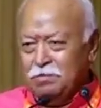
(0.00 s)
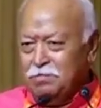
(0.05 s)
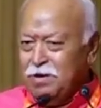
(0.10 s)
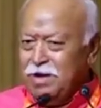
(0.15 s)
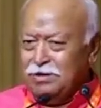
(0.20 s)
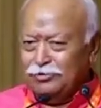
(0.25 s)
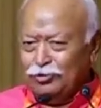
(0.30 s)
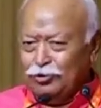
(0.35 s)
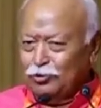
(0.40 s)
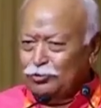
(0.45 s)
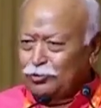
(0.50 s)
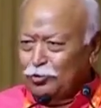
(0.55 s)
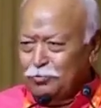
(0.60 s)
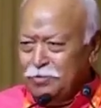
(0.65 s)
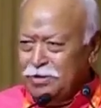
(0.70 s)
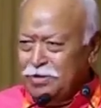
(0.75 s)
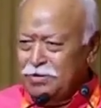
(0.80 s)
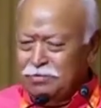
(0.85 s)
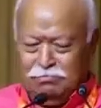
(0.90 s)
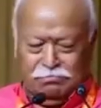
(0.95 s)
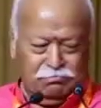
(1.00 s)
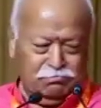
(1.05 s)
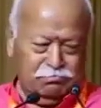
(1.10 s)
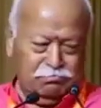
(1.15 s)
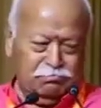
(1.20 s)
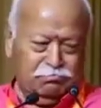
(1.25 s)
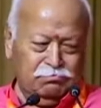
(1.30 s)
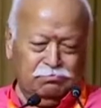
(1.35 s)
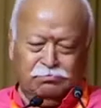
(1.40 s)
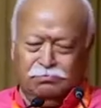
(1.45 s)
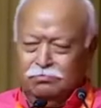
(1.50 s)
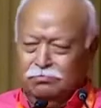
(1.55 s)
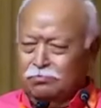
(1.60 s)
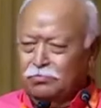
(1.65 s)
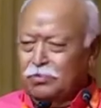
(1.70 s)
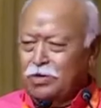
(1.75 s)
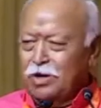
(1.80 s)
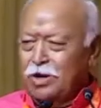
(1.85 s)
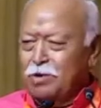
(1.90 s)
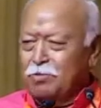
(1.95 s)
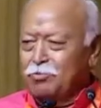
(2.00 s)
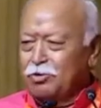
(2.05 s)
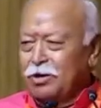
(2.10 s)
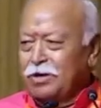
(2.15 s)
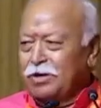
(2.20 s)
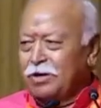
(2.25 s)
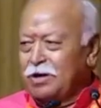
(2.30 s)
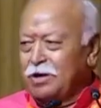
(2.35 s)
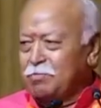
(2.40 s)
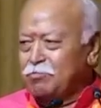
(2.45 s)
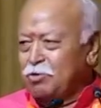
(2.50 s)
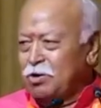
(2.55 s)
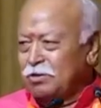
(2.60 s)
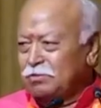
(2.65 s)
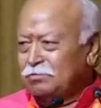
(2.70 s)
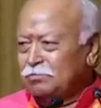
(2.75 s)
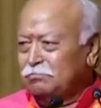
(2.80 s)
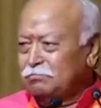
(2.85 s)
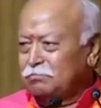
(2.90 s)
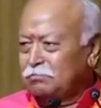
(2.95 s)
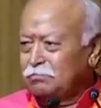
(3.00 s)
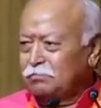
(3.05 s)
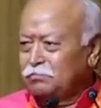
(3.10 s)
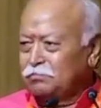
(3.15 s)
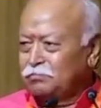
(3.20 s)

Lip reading: Dharma has also been elaborated upon.